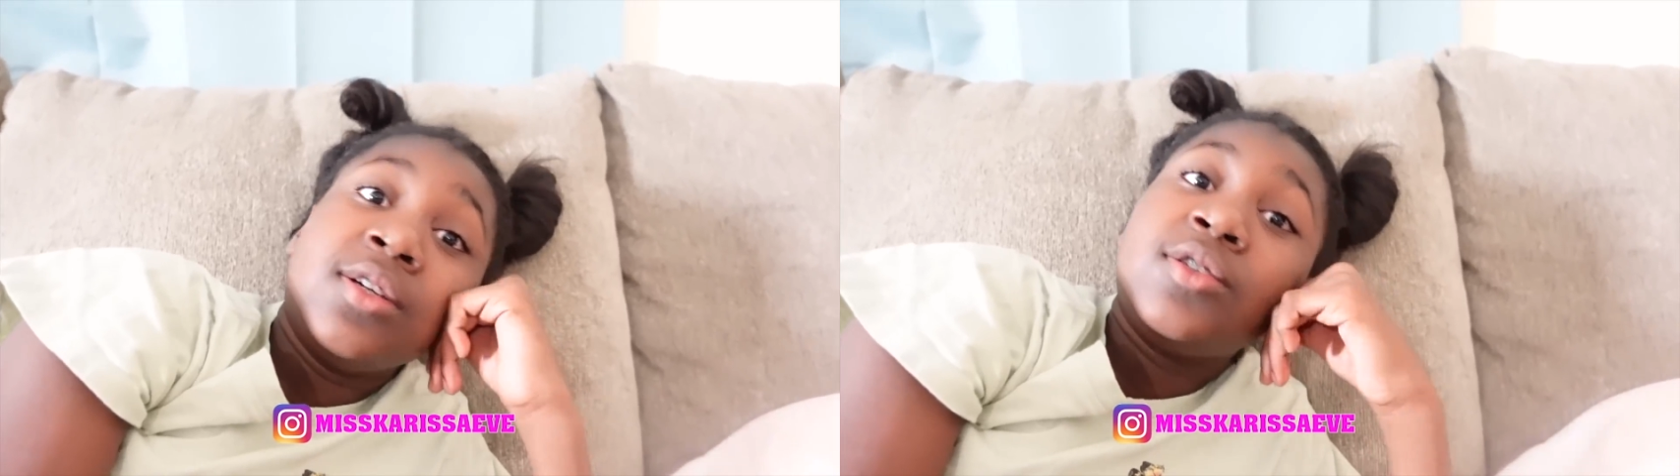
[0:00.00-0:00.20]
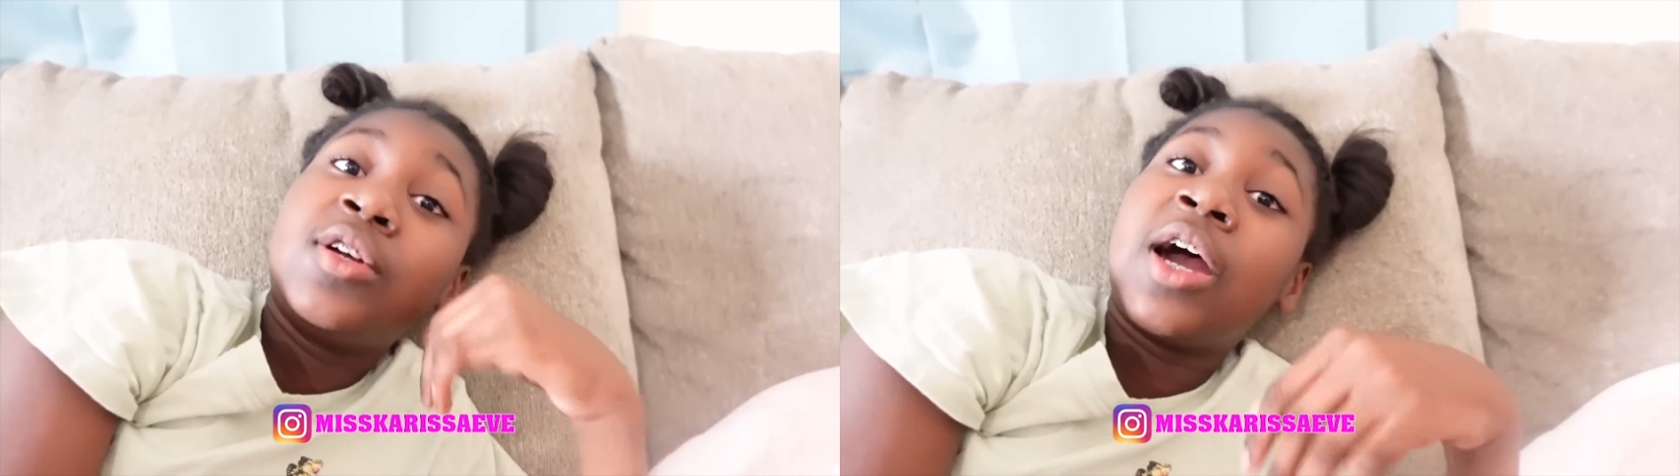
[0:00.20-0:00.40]

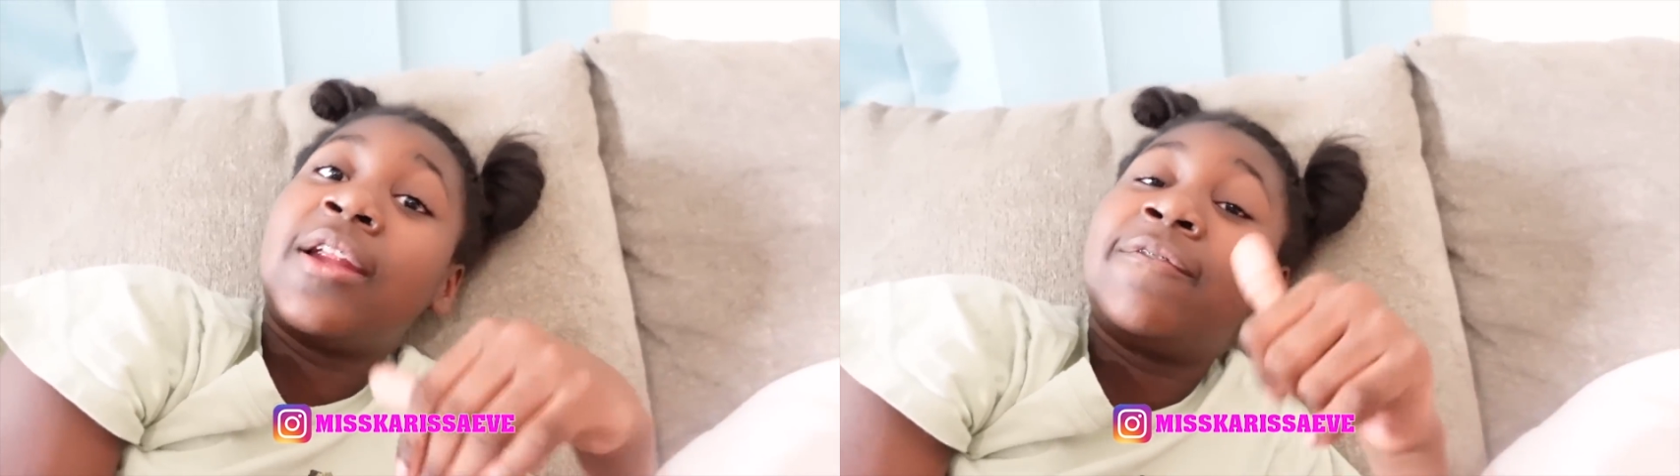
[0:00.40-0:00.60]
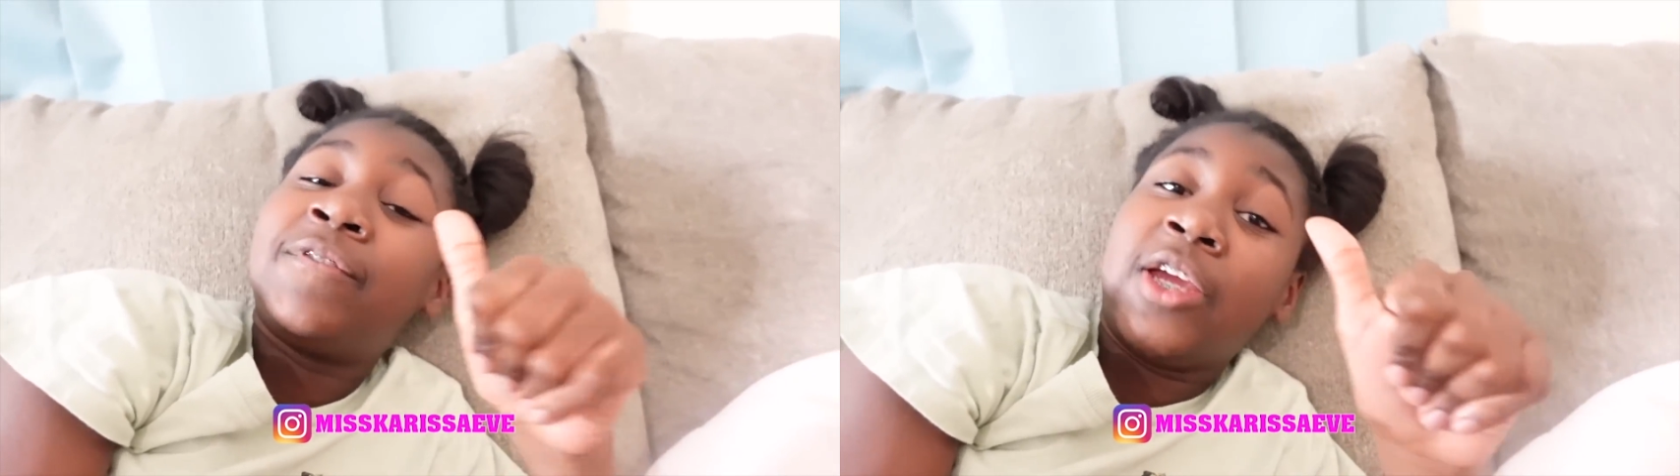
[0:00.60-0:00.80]
you
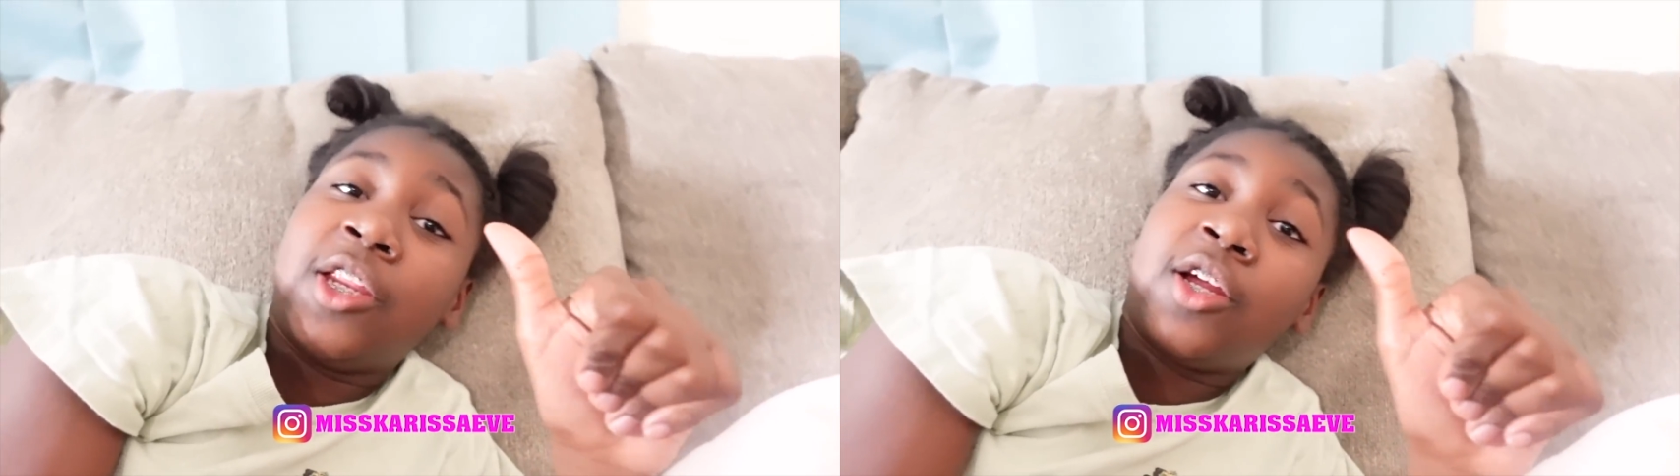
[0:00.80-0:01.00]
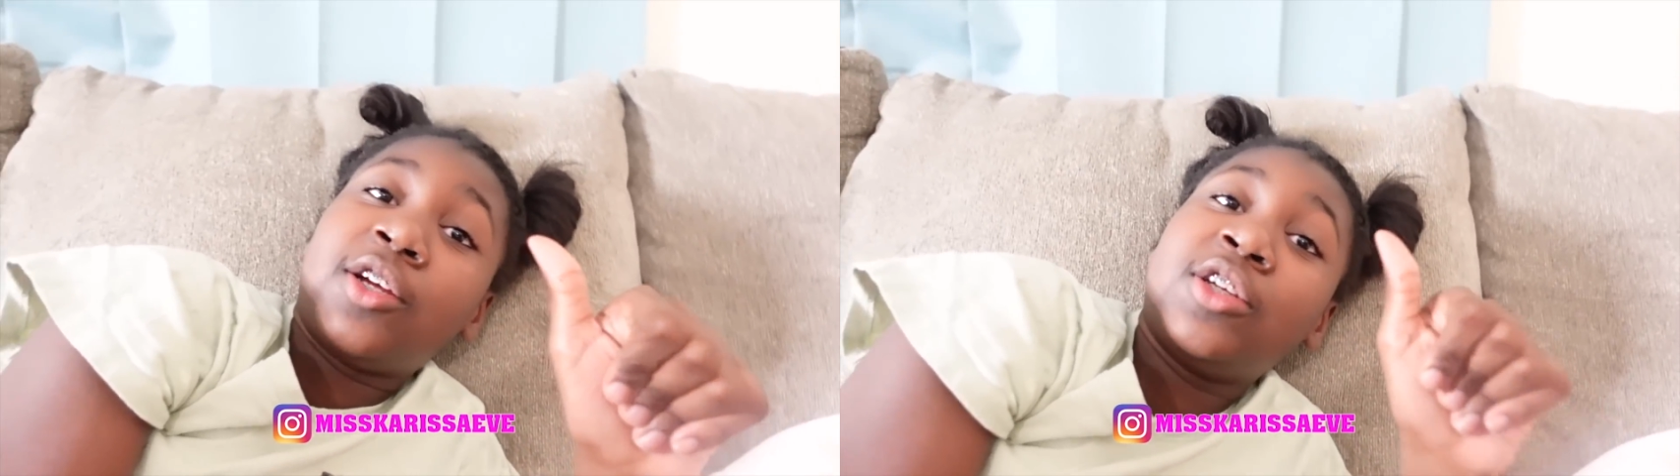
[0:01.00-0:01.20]
gotta feed
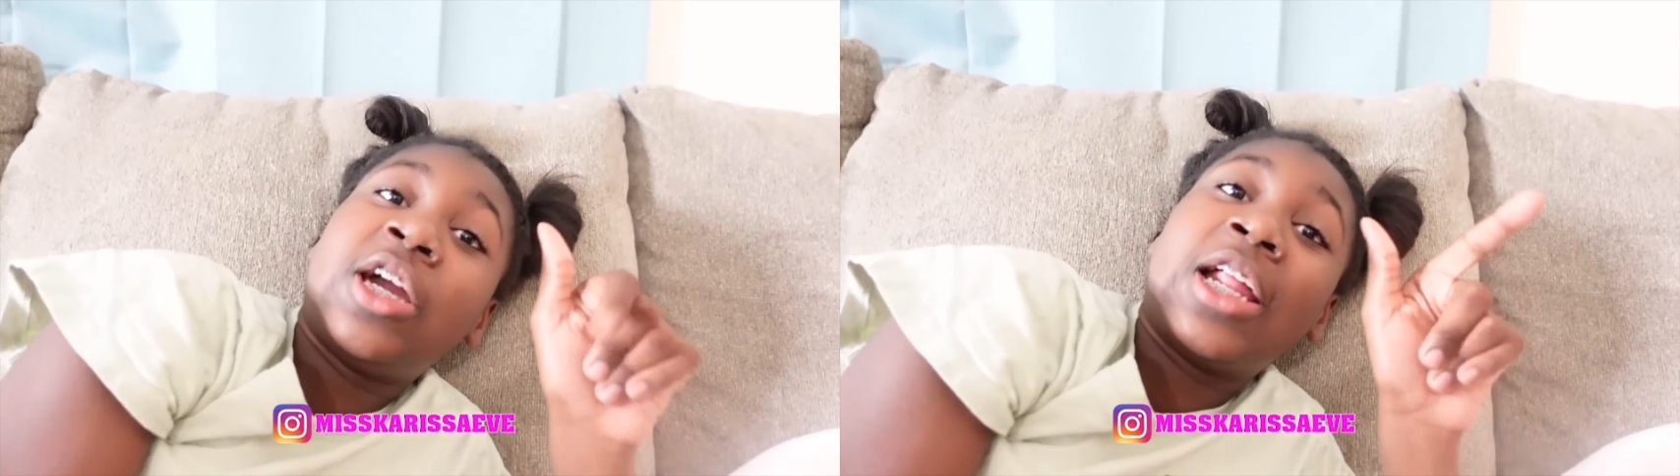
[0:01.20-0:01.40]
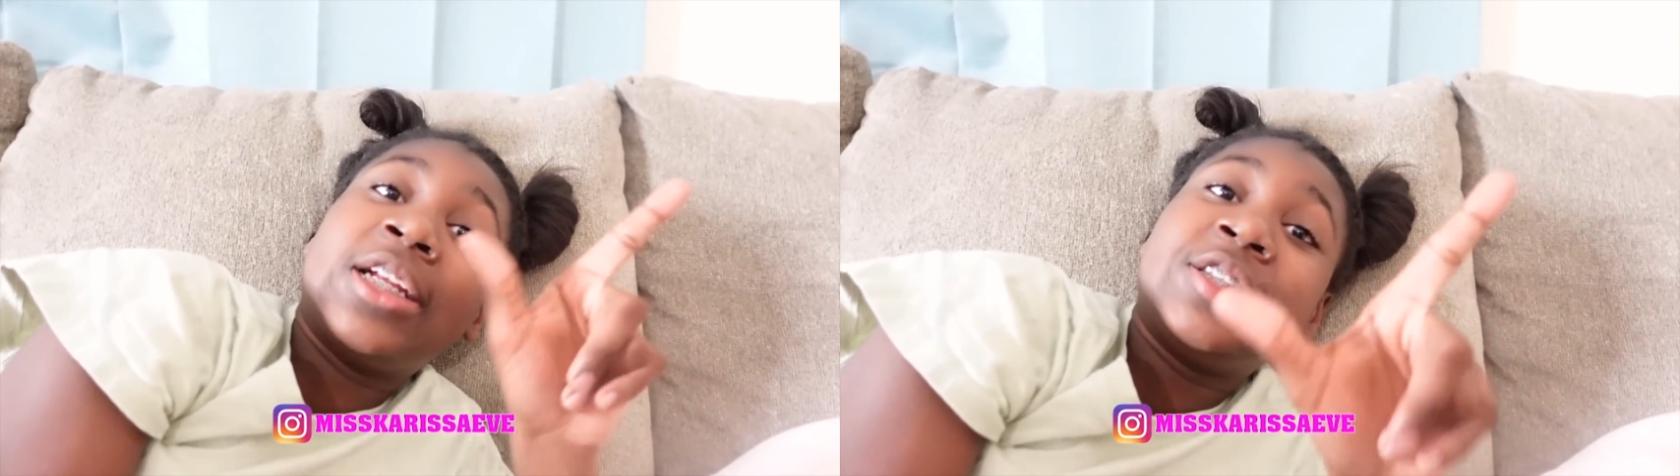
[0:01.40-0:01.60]
her, you gotta